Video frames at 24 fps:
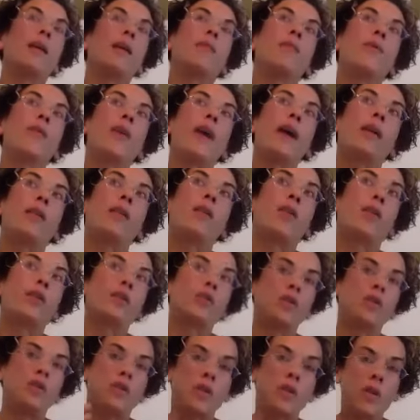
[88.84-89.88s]
that
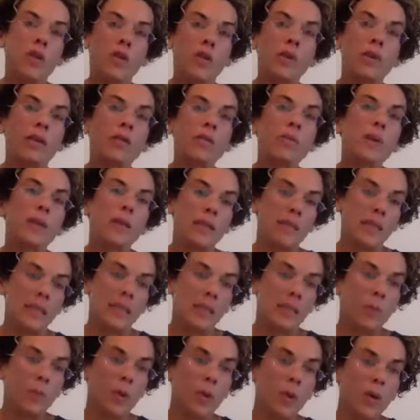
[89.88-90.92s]
caused you to go a little bit
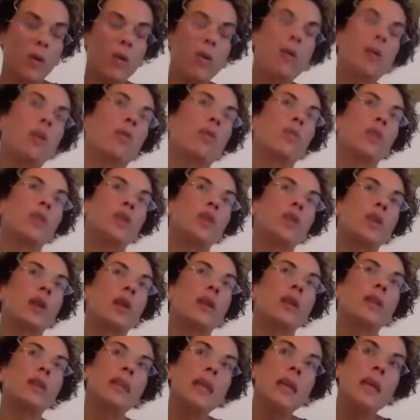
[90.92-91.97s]
deeper, which
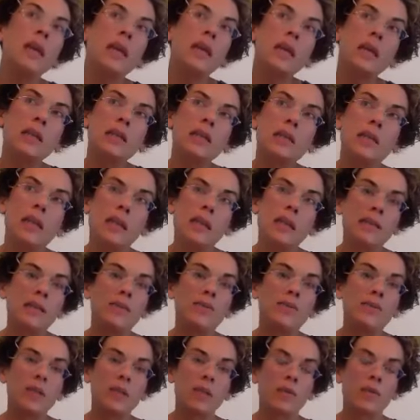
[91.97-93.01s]
I think is like
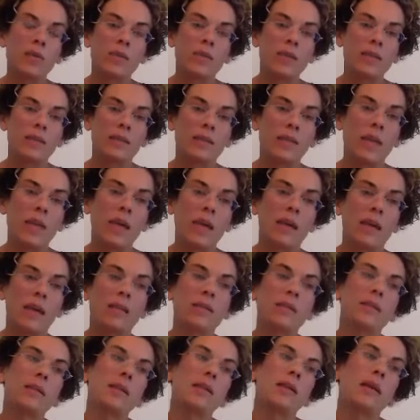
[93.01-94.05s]
sifting through the
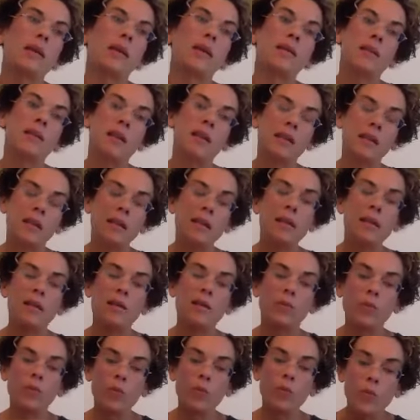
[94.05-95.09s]
sand and like
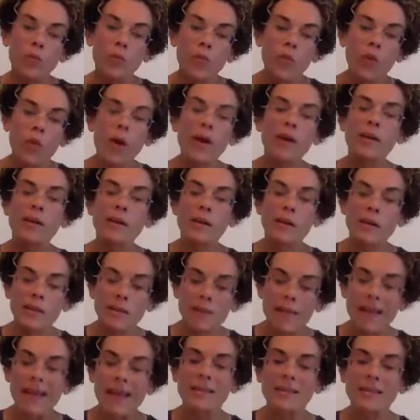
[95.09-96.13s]
one
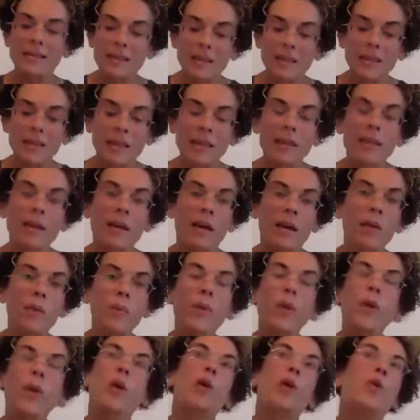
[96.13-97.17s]
last
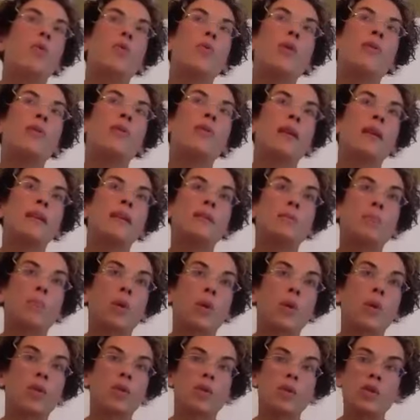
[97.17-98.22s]
cleanup, one last
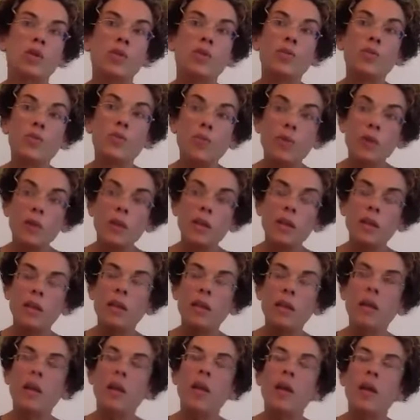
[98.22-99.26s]
purge to
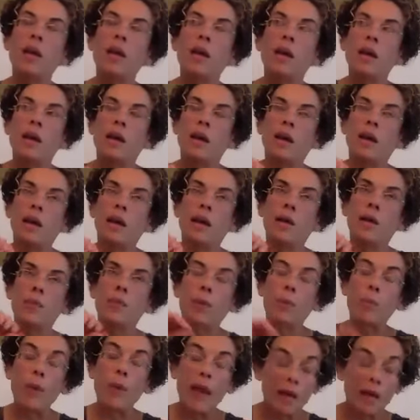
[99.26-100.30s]
really
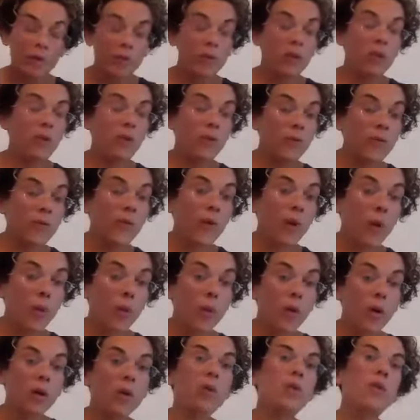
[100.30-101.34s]
propel you
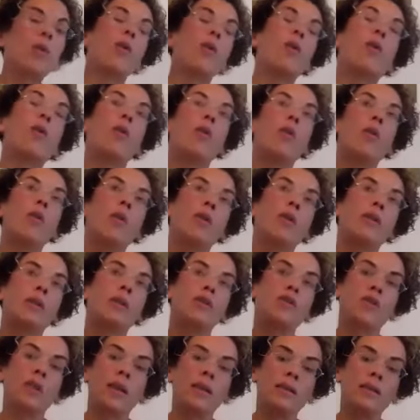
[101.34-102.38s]
forward on the
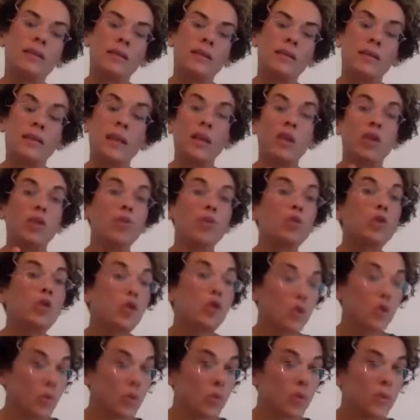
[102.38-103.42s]
transit that you
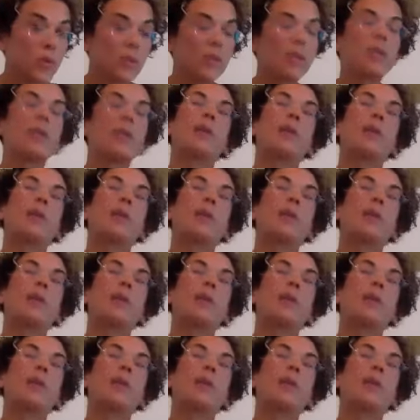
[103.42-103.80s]
choose.